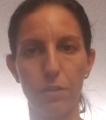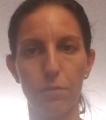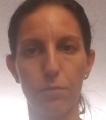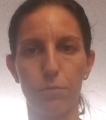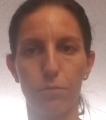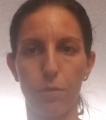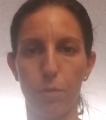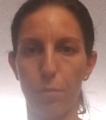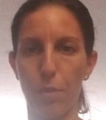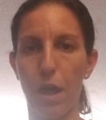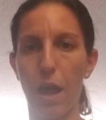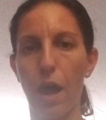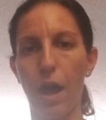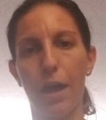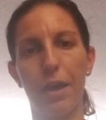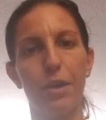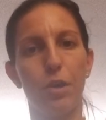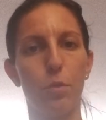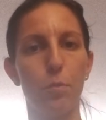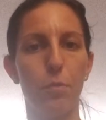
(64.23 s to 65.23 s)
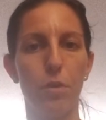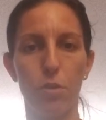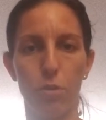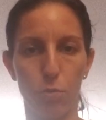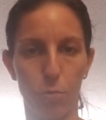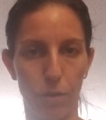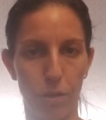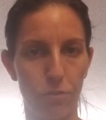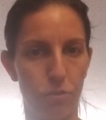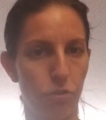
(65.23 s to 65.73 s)
from the high or
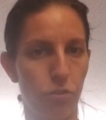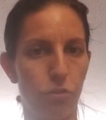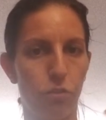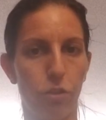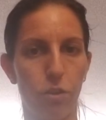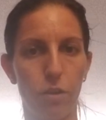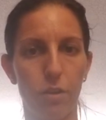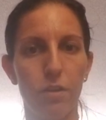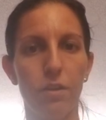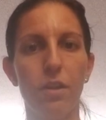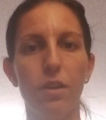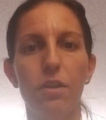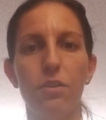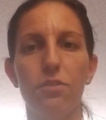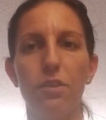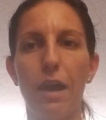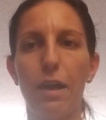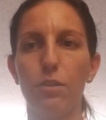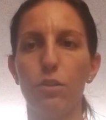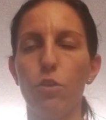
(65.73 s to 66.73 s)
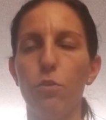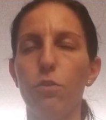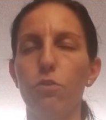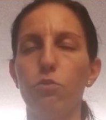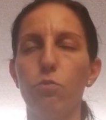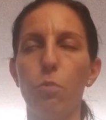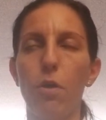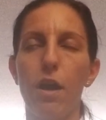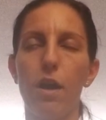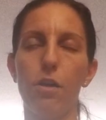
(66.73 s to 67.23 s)
middle register down low
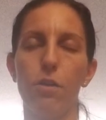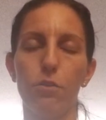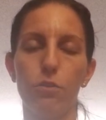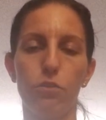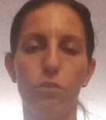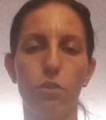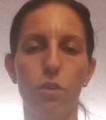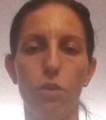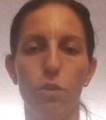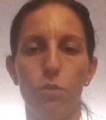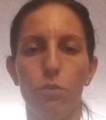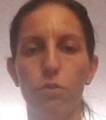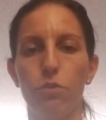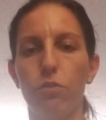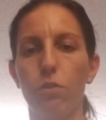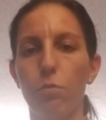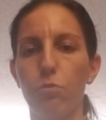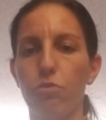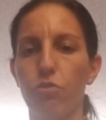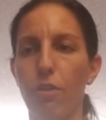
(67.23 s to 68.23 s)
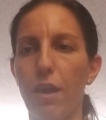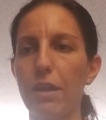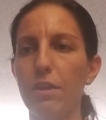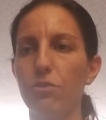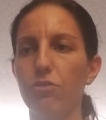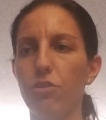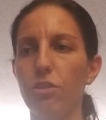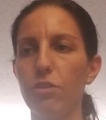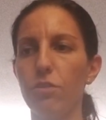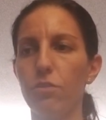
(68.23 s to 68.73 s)
as well. So some
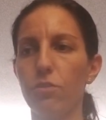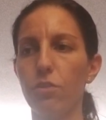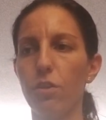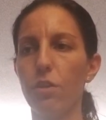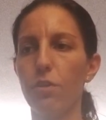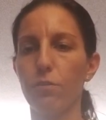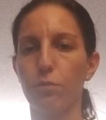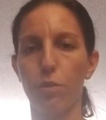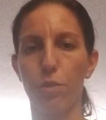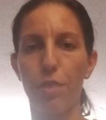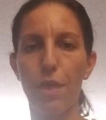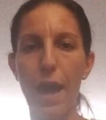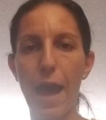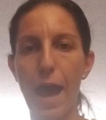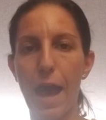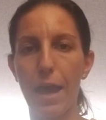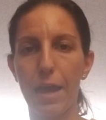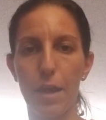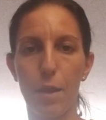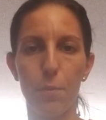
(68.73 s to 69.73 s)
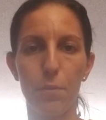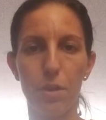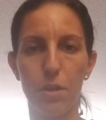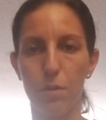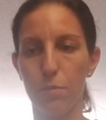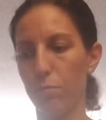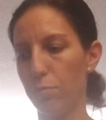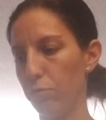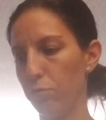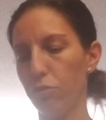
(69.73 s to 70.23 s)
strategies for that, I'm
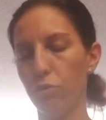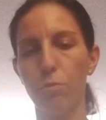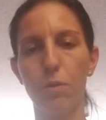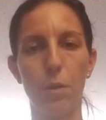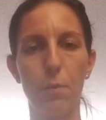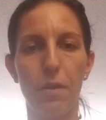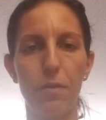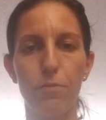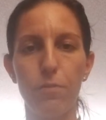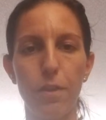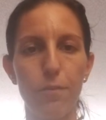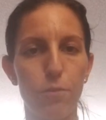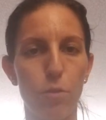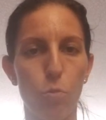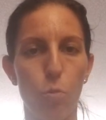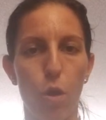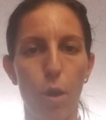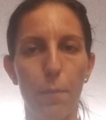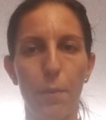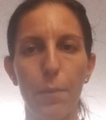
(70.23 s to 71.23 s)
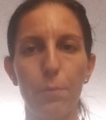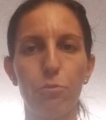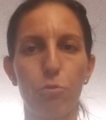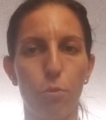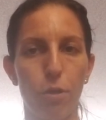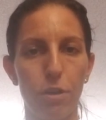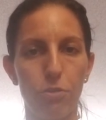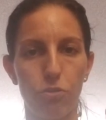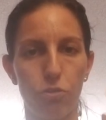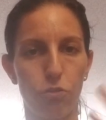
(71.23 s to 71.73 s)
gonna do one of my favorite warm-ups
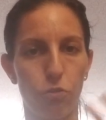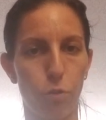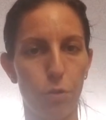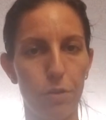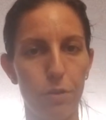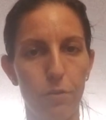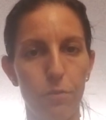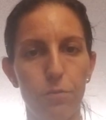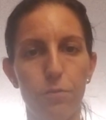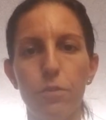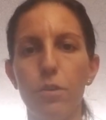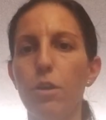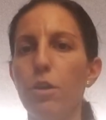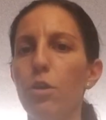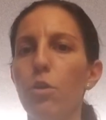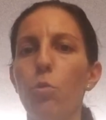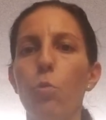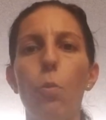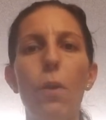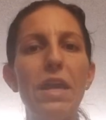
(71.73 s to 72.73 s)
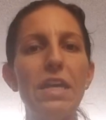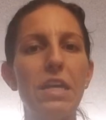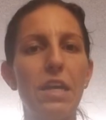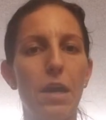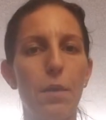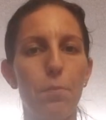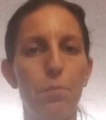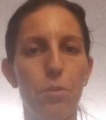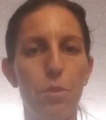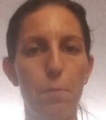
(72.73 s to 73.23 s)
where I just sort of wake
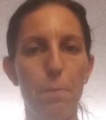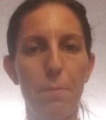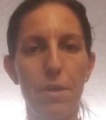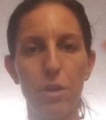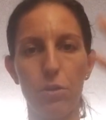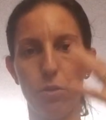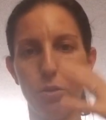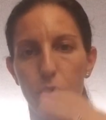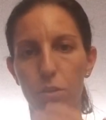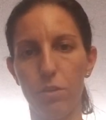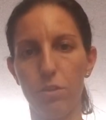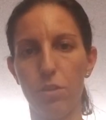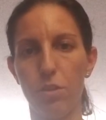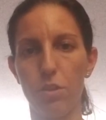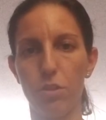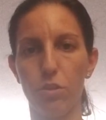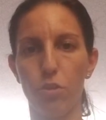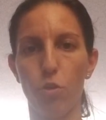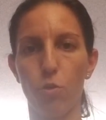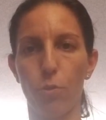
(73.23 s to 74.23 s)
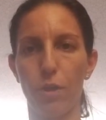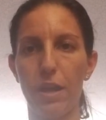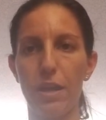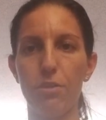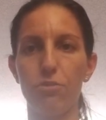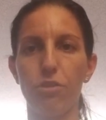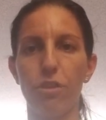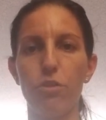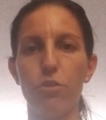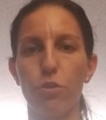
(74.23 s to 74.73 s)
up the middle into the low
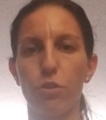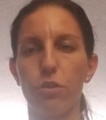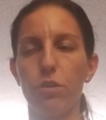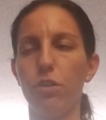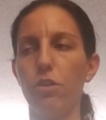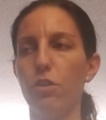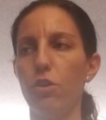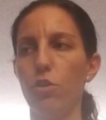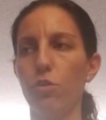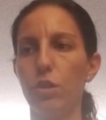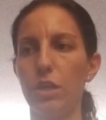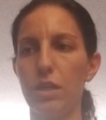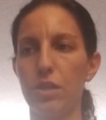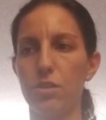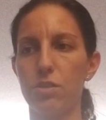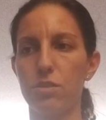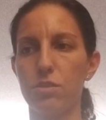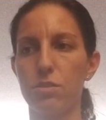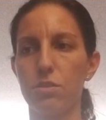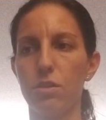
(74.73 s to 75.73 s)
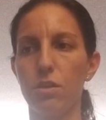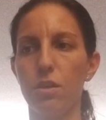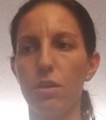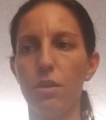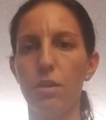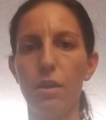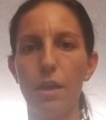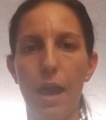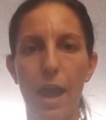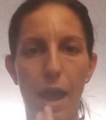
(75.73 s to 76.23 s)
range, and you're gonna notice
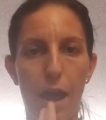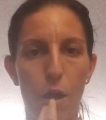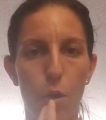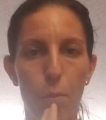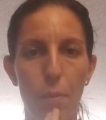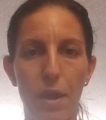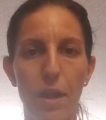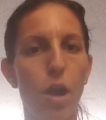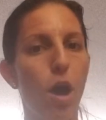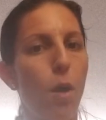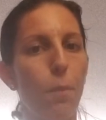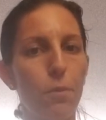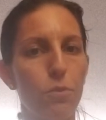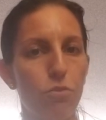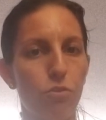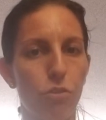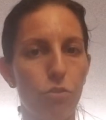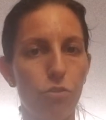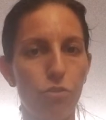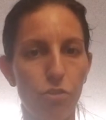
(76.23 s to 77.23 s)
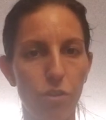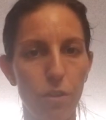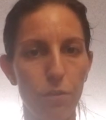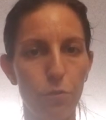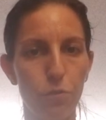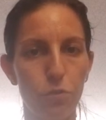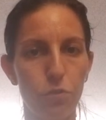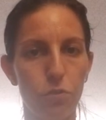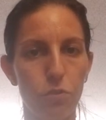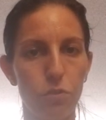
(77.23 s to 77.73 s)
how my embouchure
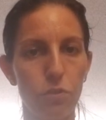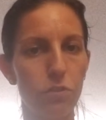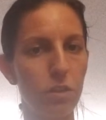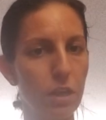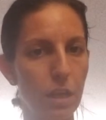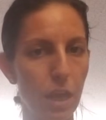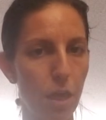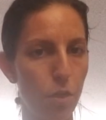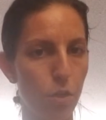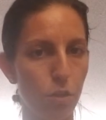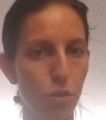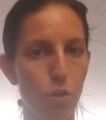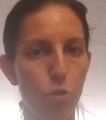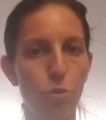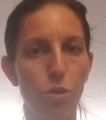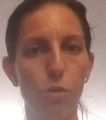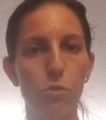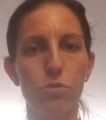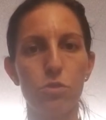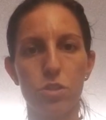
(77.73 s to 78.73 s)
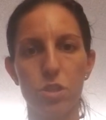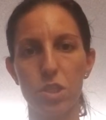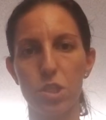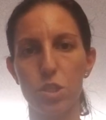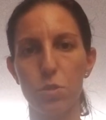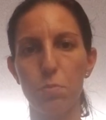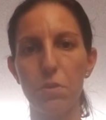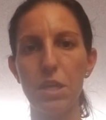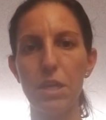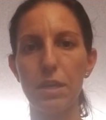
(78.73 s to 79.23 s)
shifts to get the low notes to
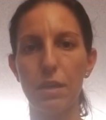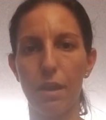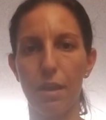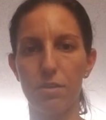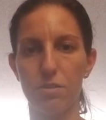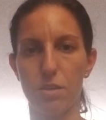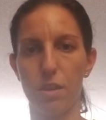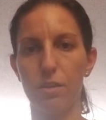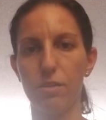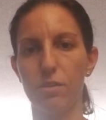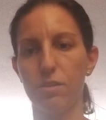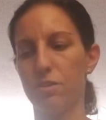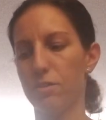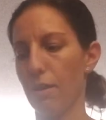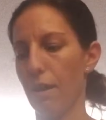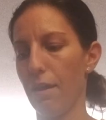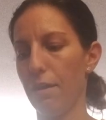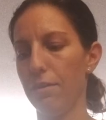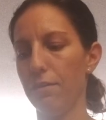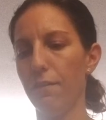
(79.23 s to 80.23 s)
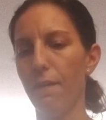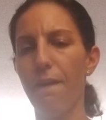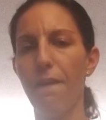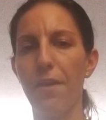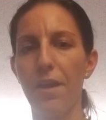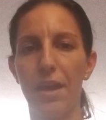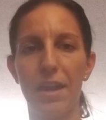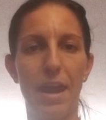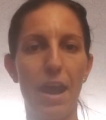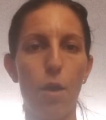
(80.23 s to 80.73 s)
speak as I descend,
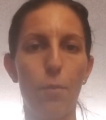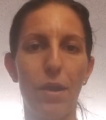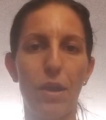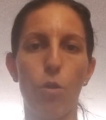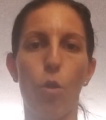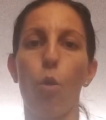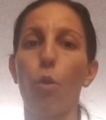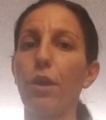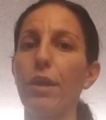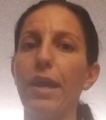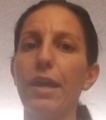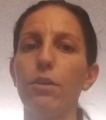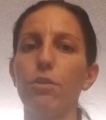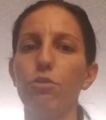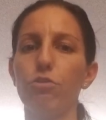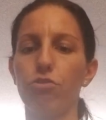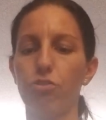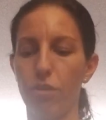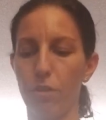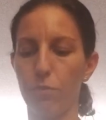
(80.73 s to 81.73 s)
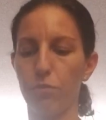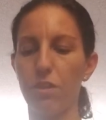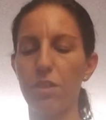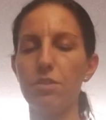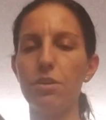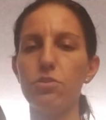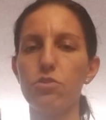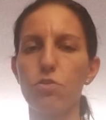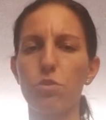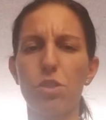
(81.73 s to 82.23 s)
and how my horn angle shifts. And
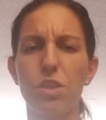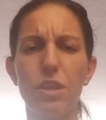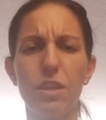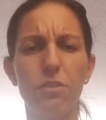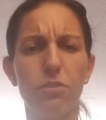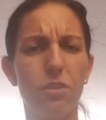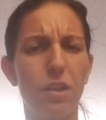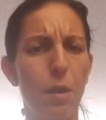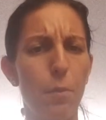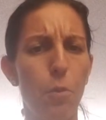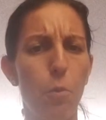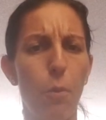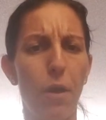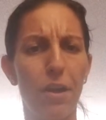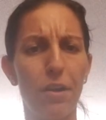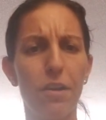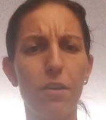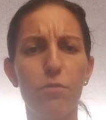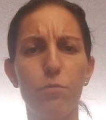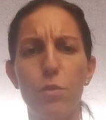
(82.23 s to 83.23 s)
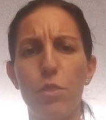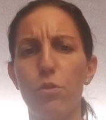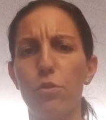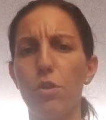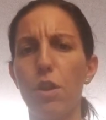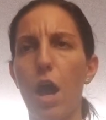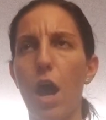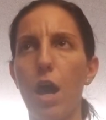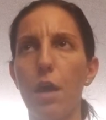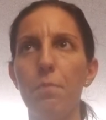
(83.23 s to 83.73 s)
these are things that I'm aware of, but they're
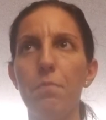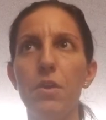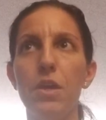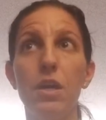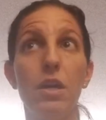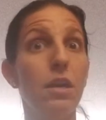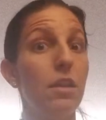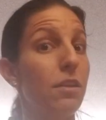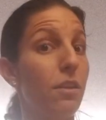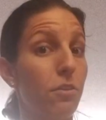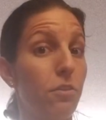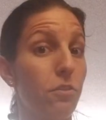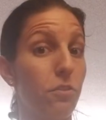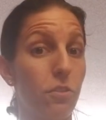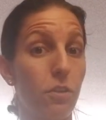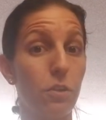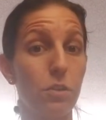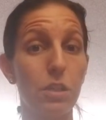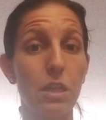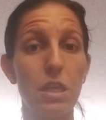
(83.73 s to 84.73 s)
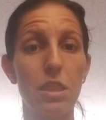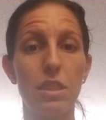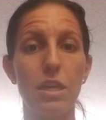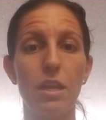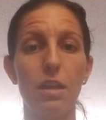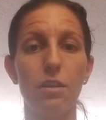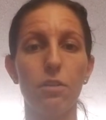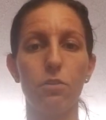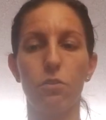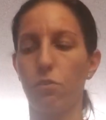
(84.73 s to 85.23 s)
not necessarily
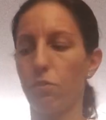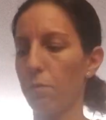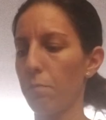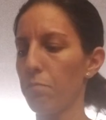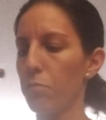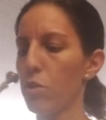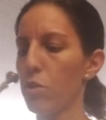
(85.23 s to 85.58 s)
things